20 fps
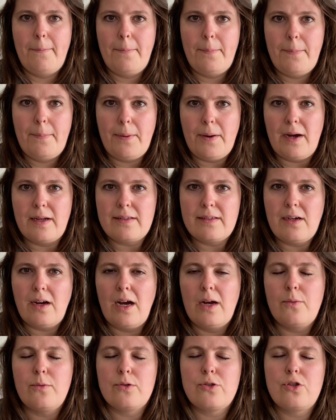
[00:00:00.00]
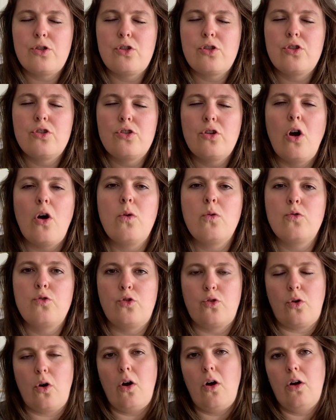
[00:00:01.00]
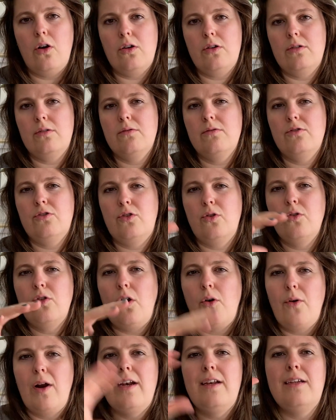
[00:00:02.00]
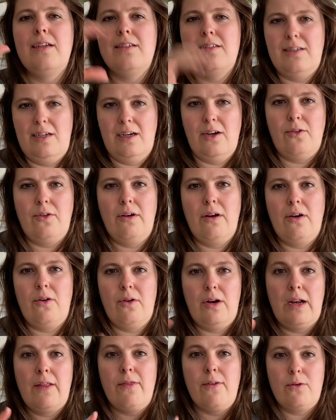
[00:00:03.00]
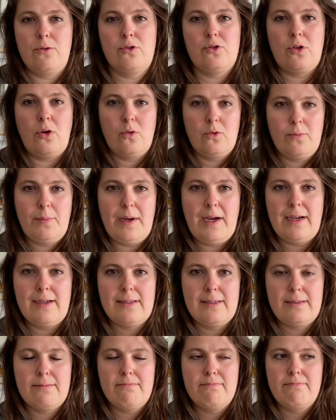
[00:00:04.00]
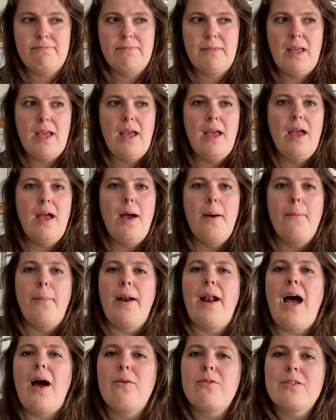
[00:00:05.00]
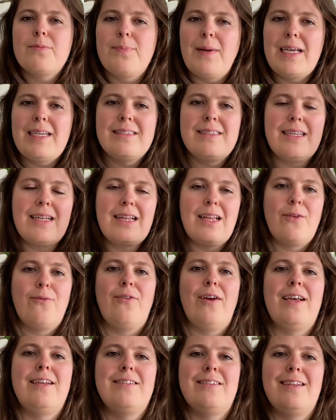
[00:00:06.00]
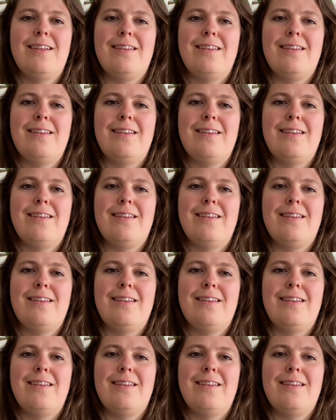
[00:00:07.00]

But I was so drawn to the red interior in those tote bags. But I was basically facing